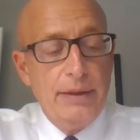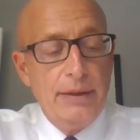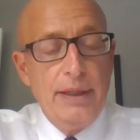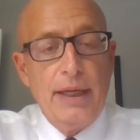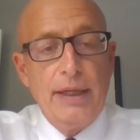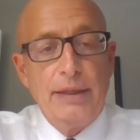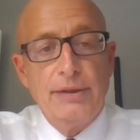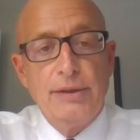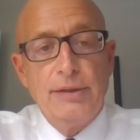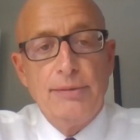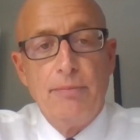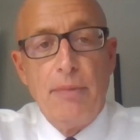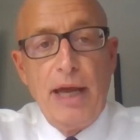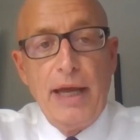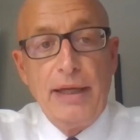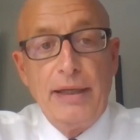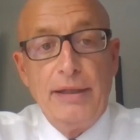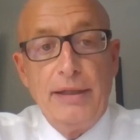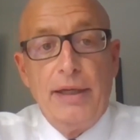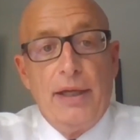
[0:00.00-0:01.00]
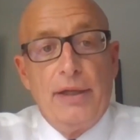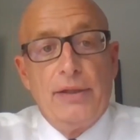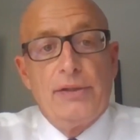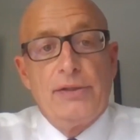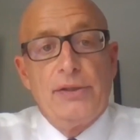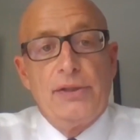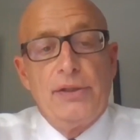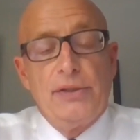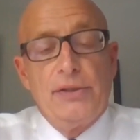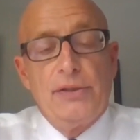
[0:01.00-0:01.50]
that's my
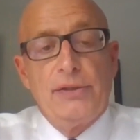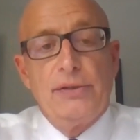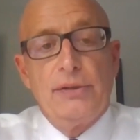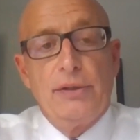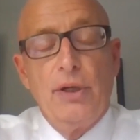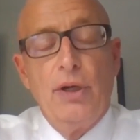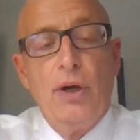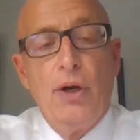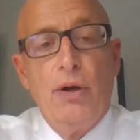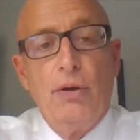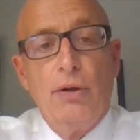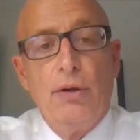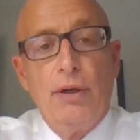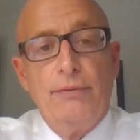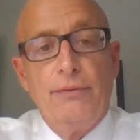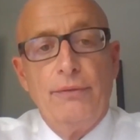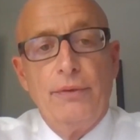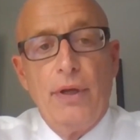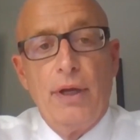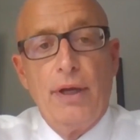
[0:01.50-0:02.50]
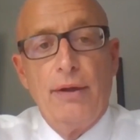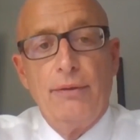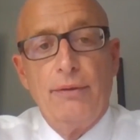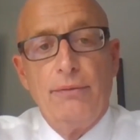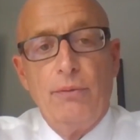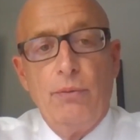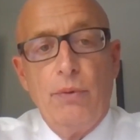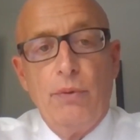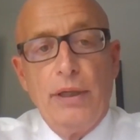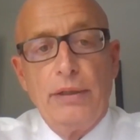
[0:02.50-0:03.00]
analysis, of
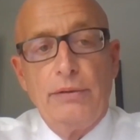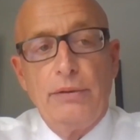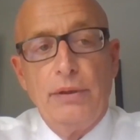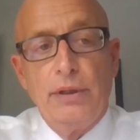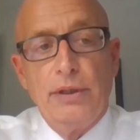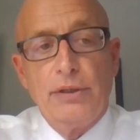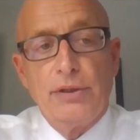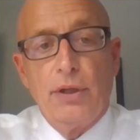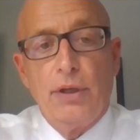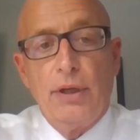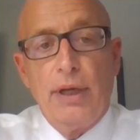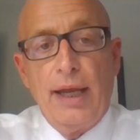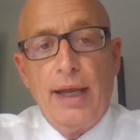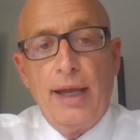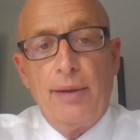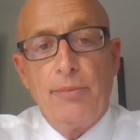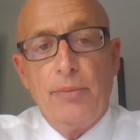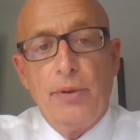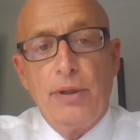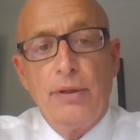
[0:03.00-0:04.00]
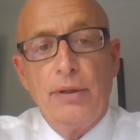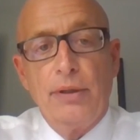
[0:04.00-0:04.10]
what is going to happen.